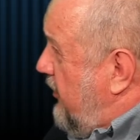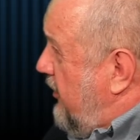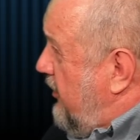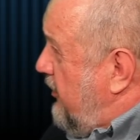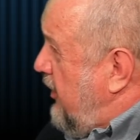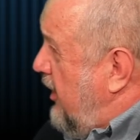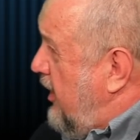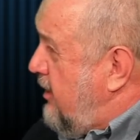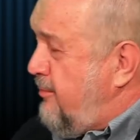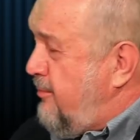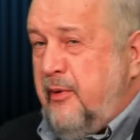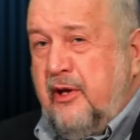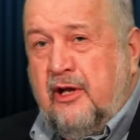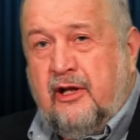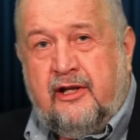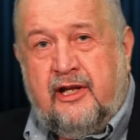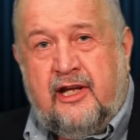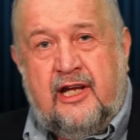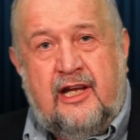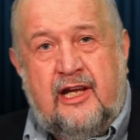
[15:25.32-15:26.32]
They
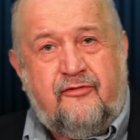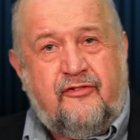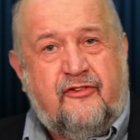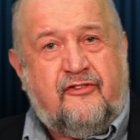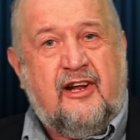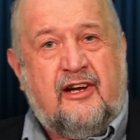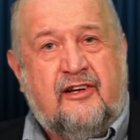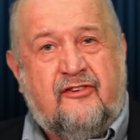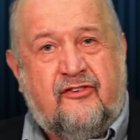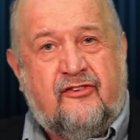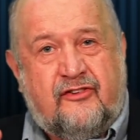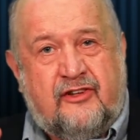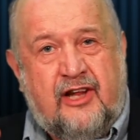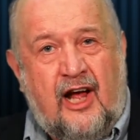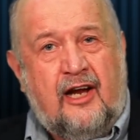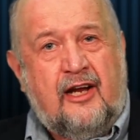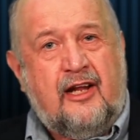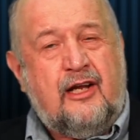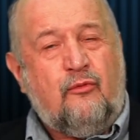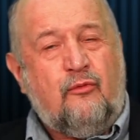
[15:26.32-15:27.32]
believed that
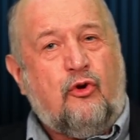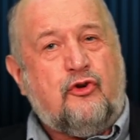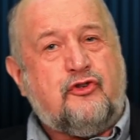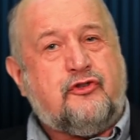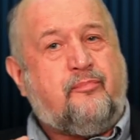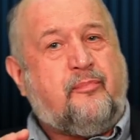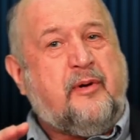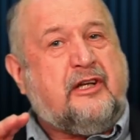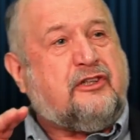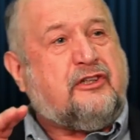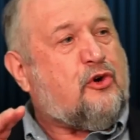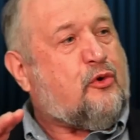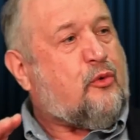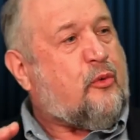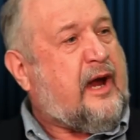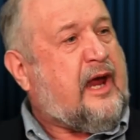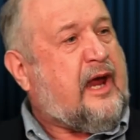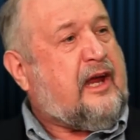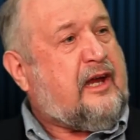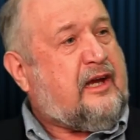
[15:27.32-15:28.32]
Stalin was
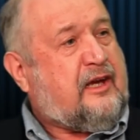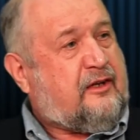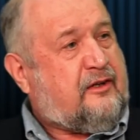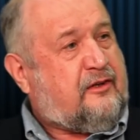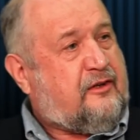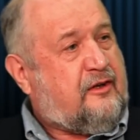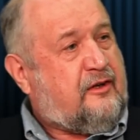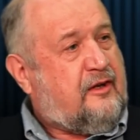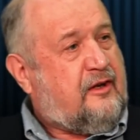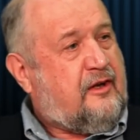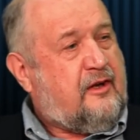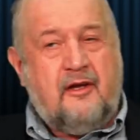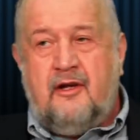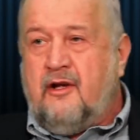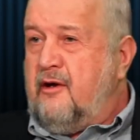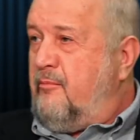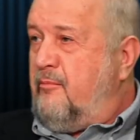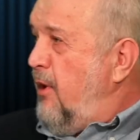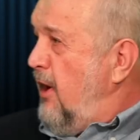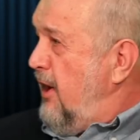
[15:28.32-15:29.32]
betrayed
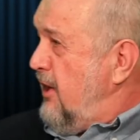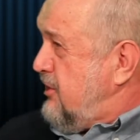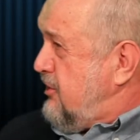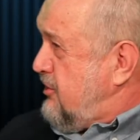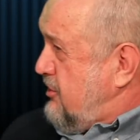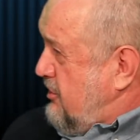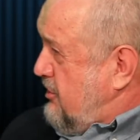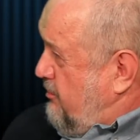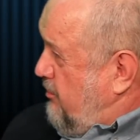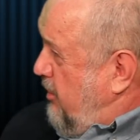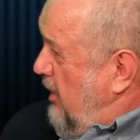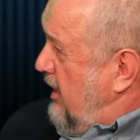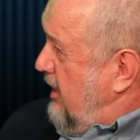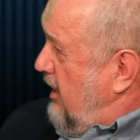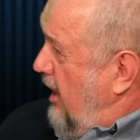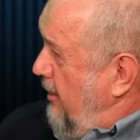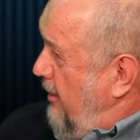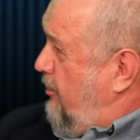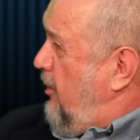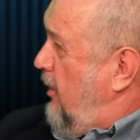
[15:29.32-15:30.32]
by
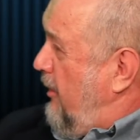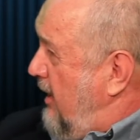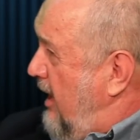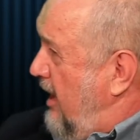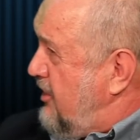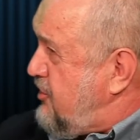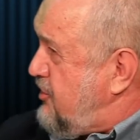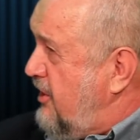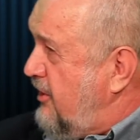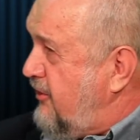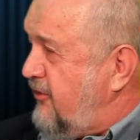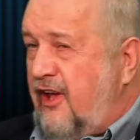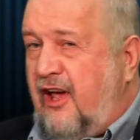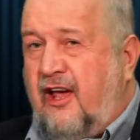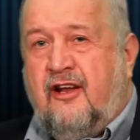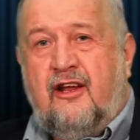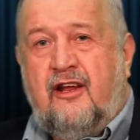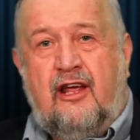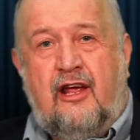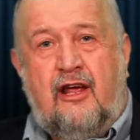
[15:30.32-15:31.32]
apparatchiks,
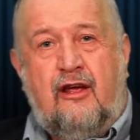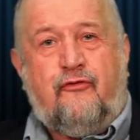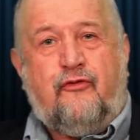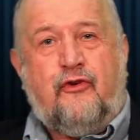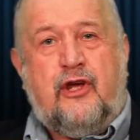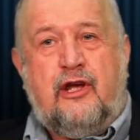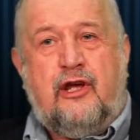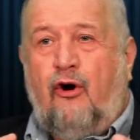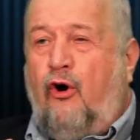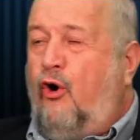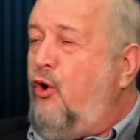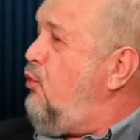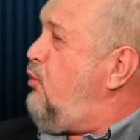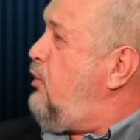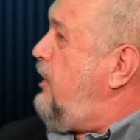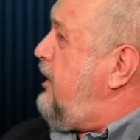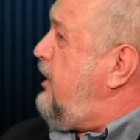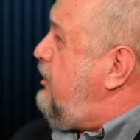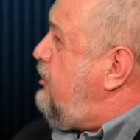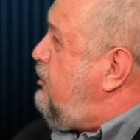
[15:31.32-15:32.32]
and if he
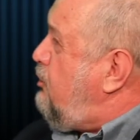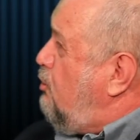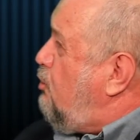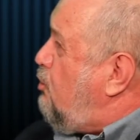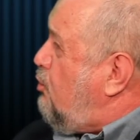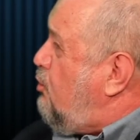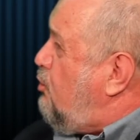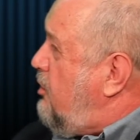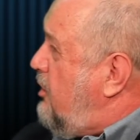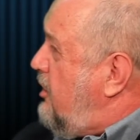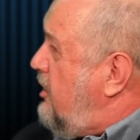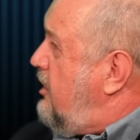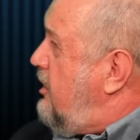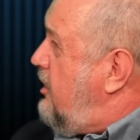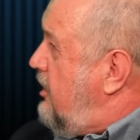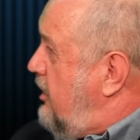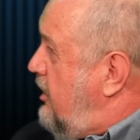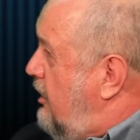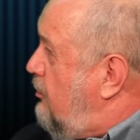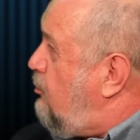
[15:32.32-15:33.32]
only knew,
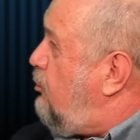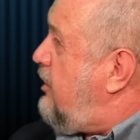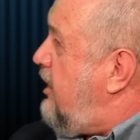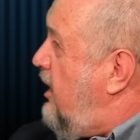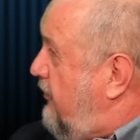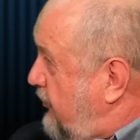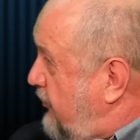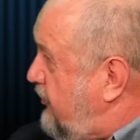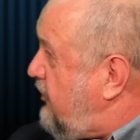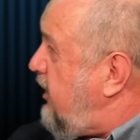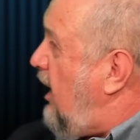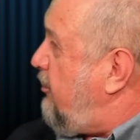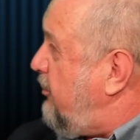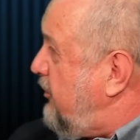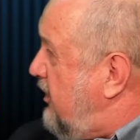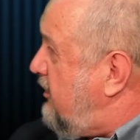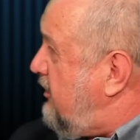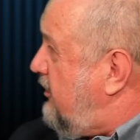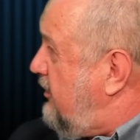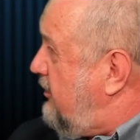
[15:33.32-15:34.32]
he would have stopped
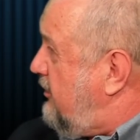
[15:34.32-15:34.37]
it.